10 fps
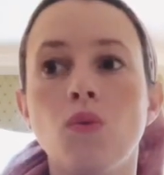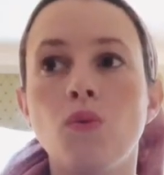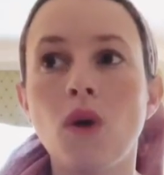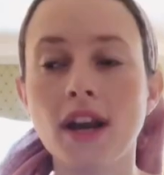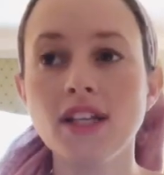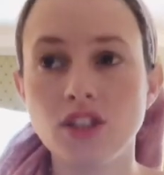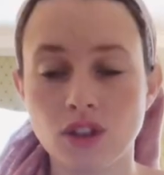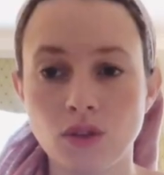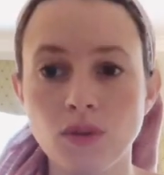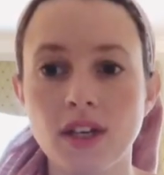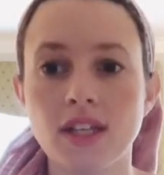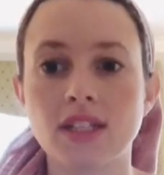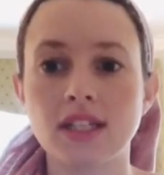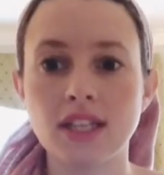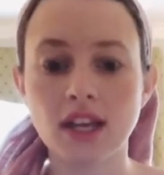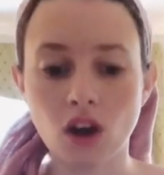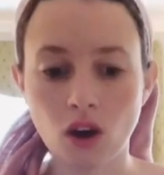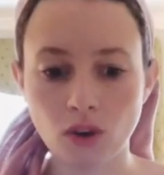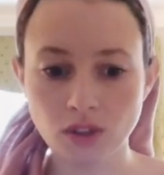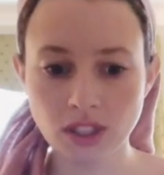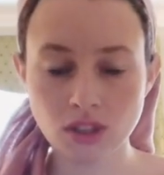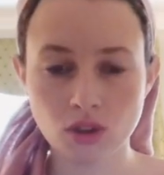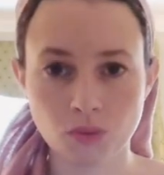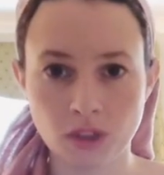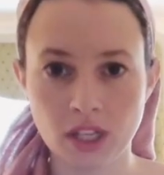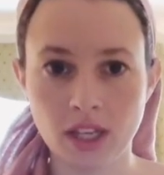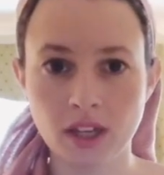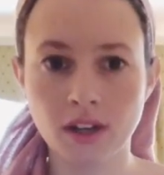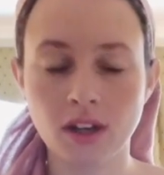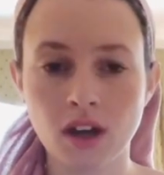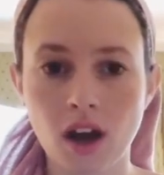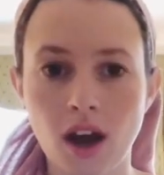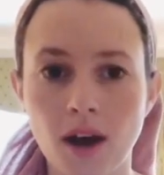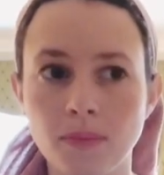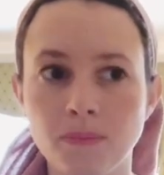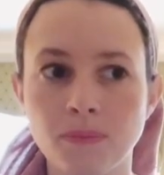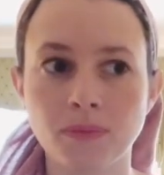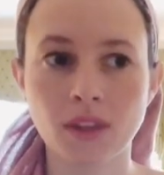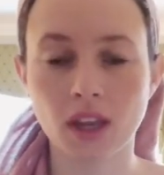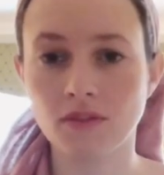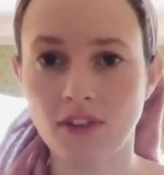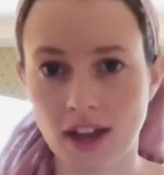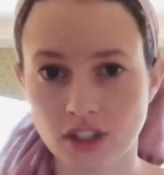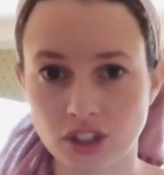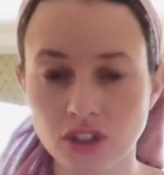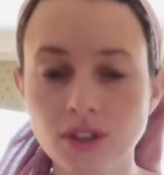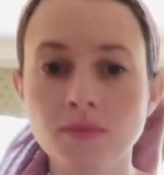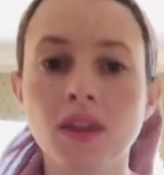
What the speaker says: What I do is I take all these three factors.